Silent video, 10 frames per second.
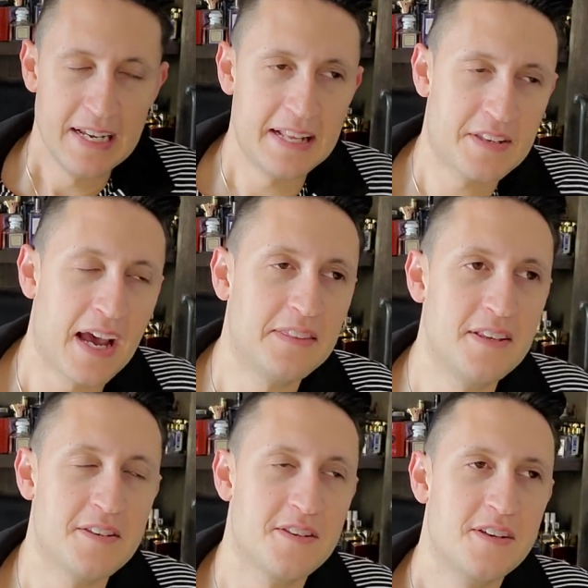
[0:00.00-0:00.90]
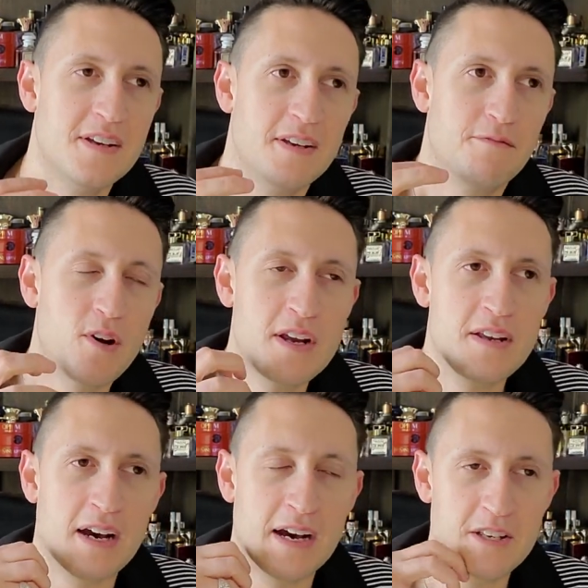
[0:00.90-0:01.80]
it's got this
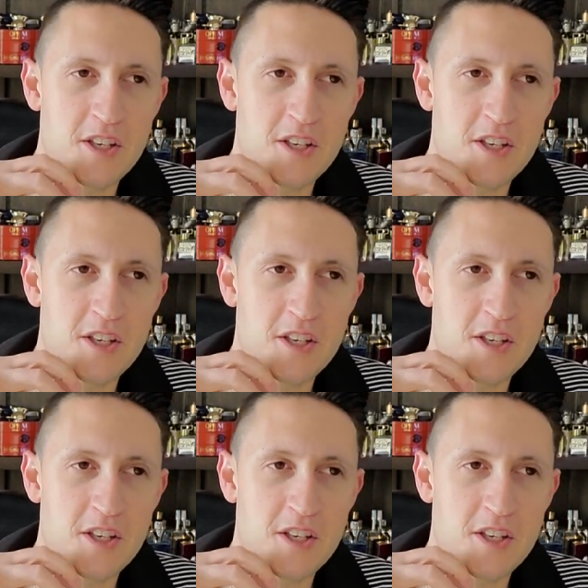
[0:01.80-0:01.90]
very uh,